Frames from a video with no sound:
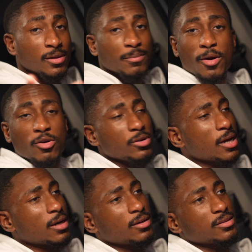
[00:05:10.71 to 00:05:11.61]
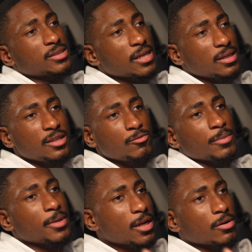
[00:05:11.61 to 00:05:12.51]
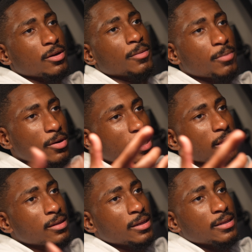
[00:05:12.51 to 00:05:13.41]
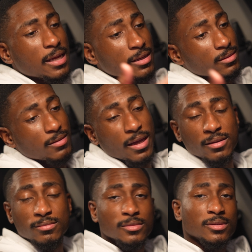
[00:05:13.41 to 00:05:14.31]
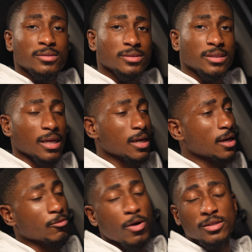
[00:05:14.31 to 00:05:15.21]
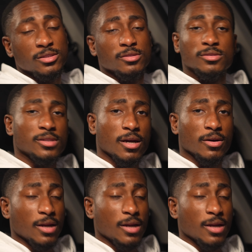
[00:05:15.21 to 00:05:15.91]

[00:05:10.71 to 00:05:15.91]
bro, you gotta understand these women out here, bro, they they they shit, they got rosters now.